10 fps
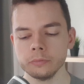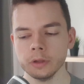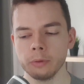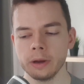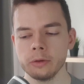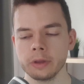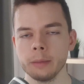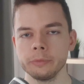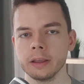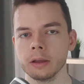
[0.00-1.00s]
when you
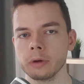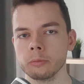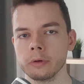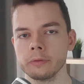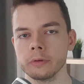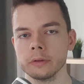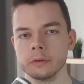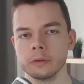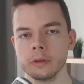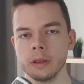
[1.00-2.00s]
keep tinkering with
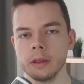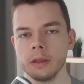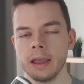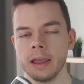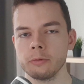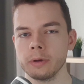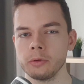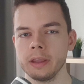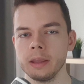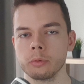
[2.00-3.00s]
it and when you
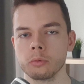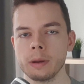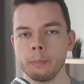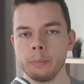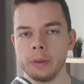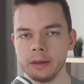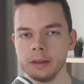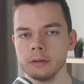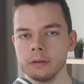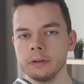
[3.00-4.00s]
keep
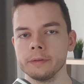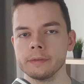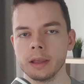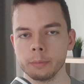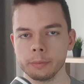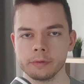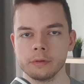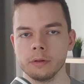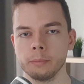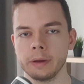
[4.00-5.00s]
repeating these steps
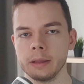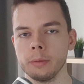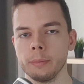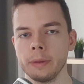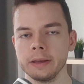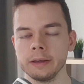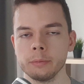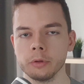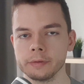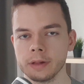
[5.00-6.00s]
by implementing
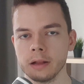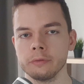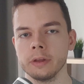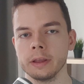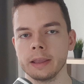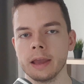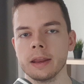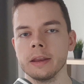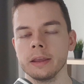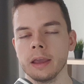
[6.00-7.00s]
them yourself again
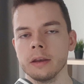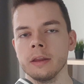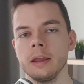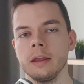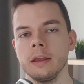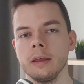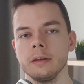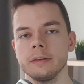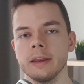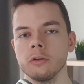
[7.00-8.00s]
and again,
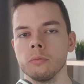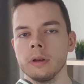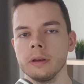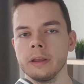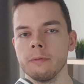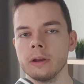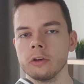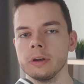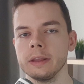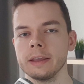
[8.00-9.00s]
then you will
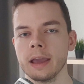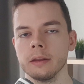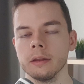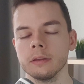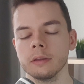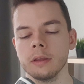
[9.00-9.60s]
eventually get it.